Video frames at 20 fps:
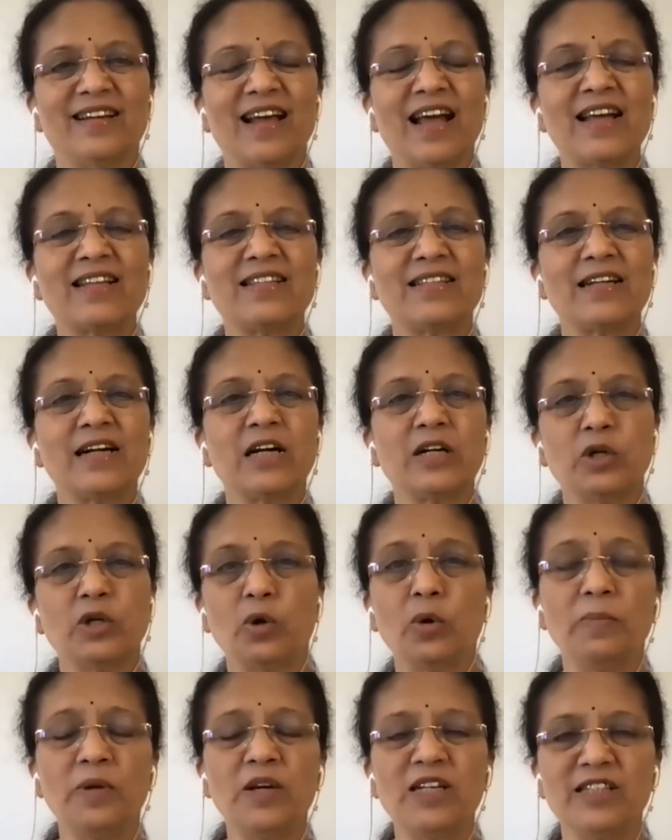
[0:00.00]
As the
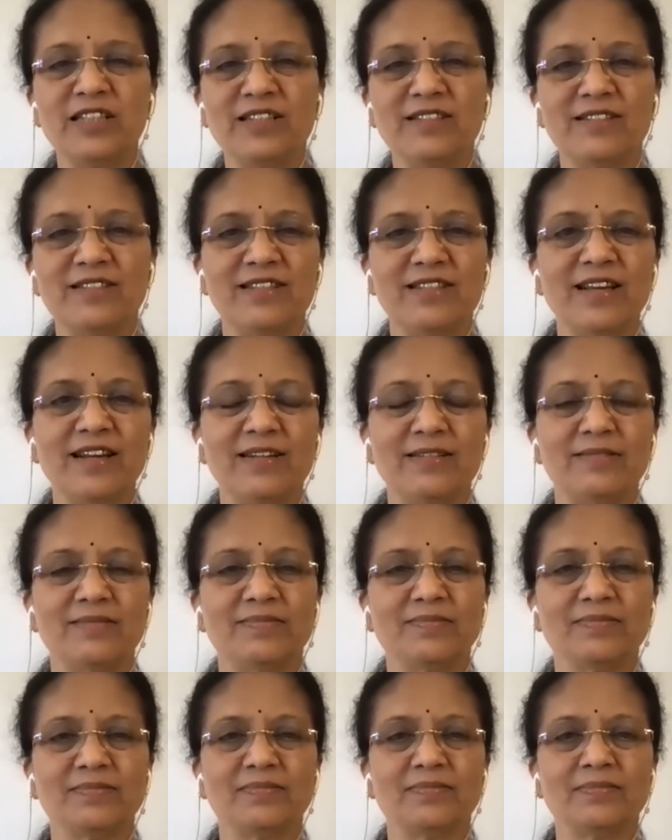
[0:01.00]
Kathopanishad said,
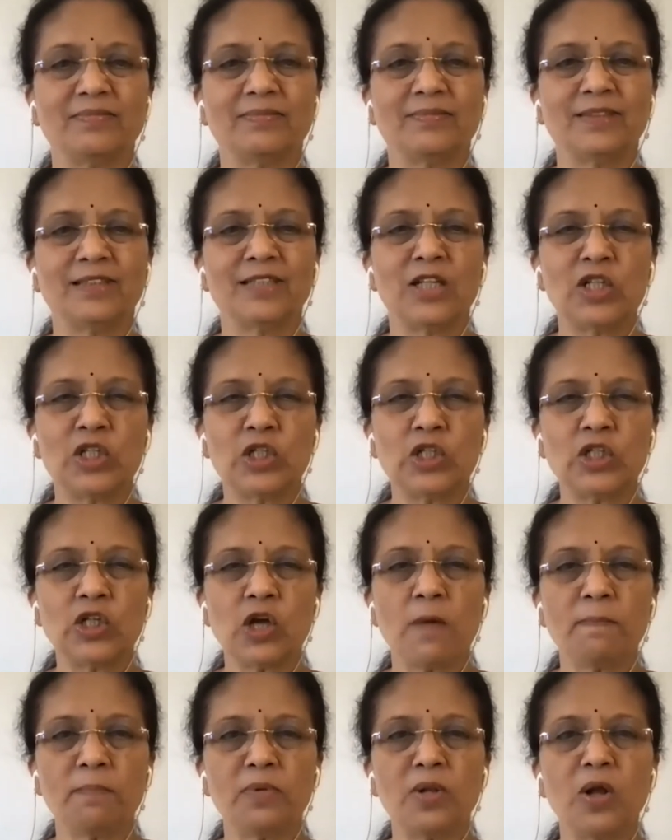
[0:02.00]

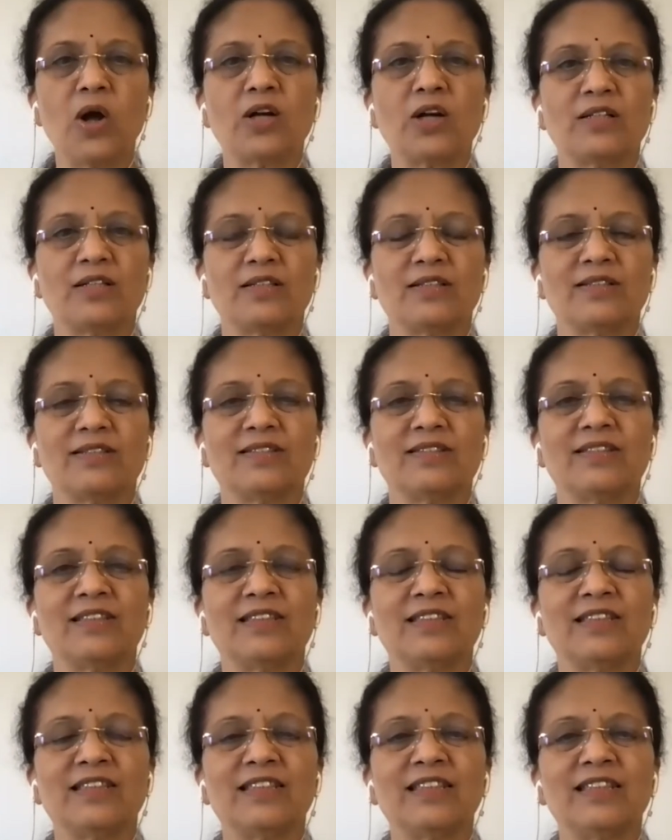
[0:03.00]
stop not
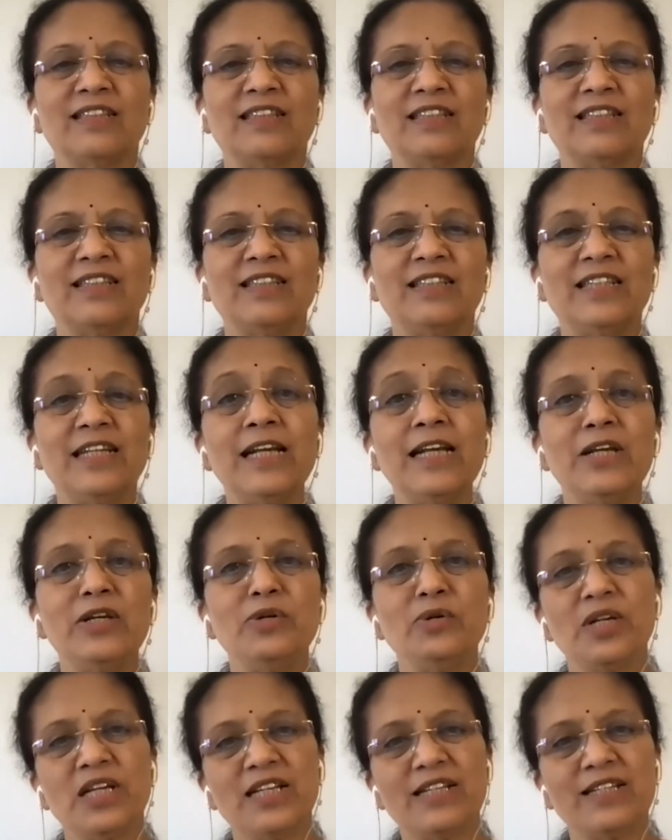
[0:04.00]
till
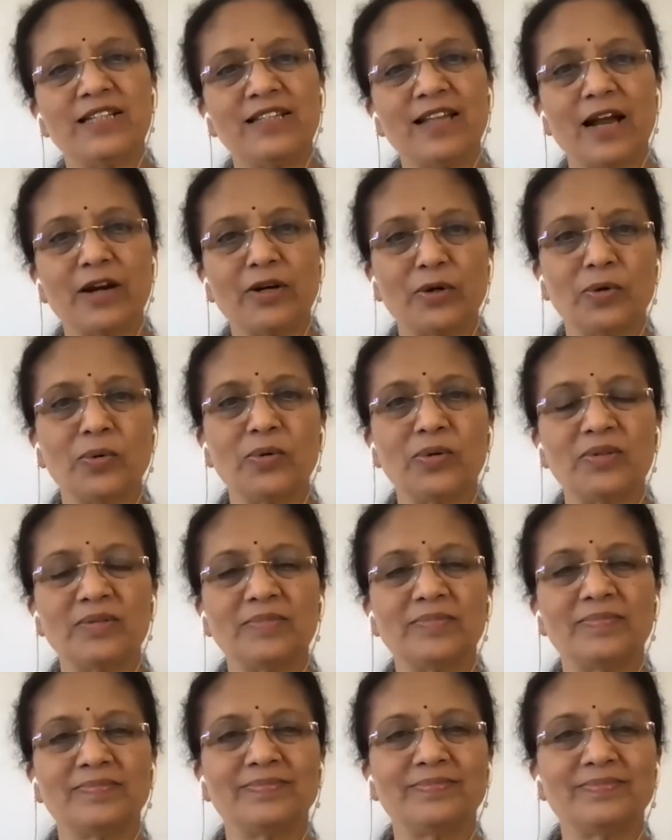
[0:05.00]
you reach that goal.
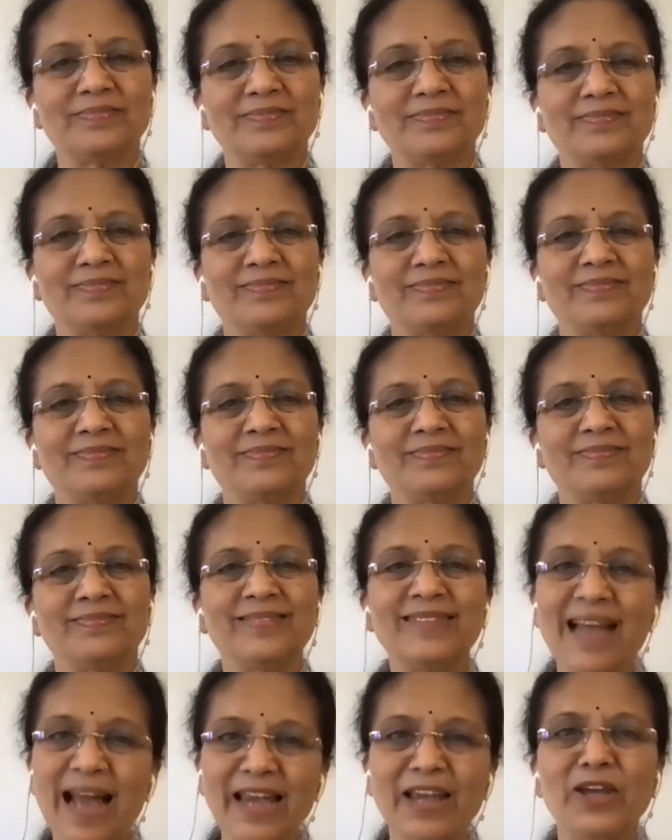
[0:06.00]

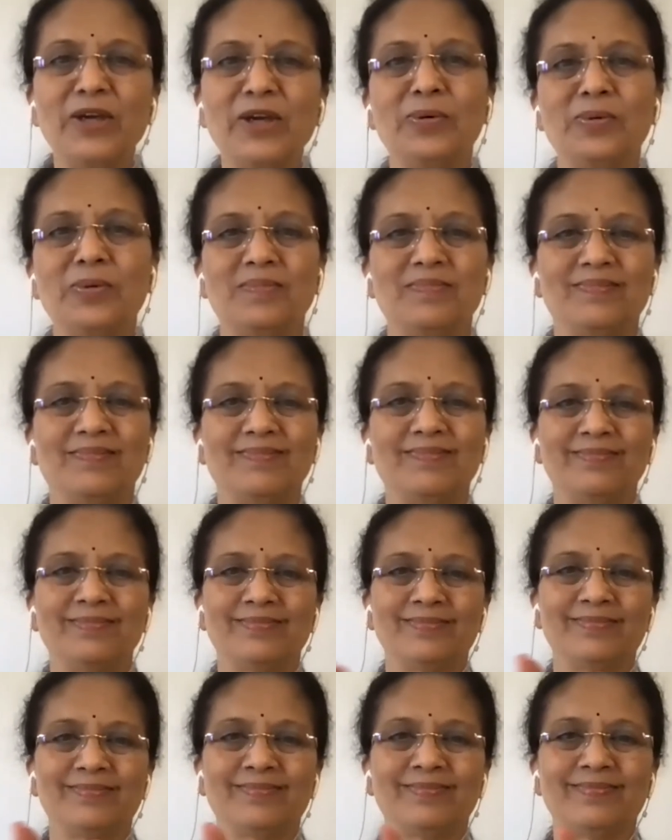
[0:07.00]
Thank you.
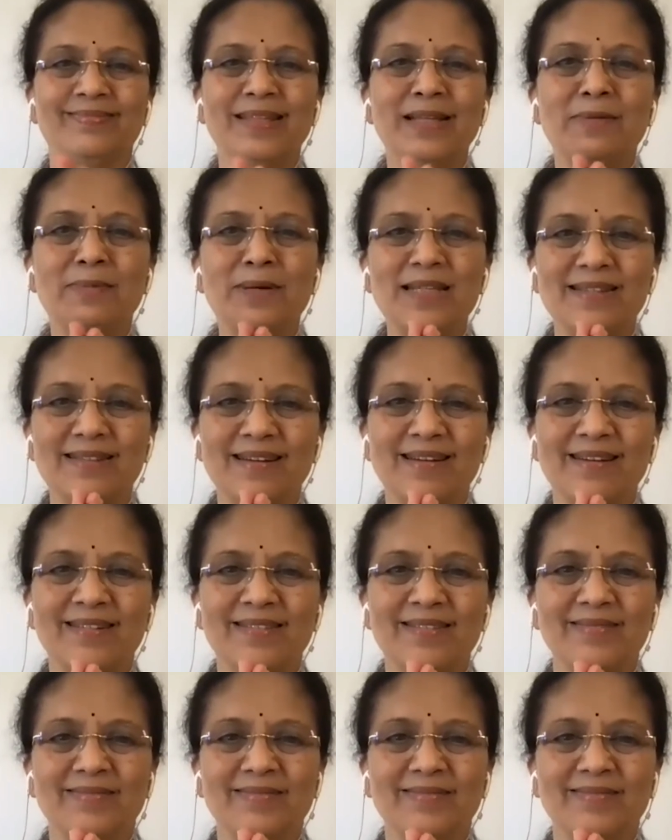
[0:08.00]
Namaskar.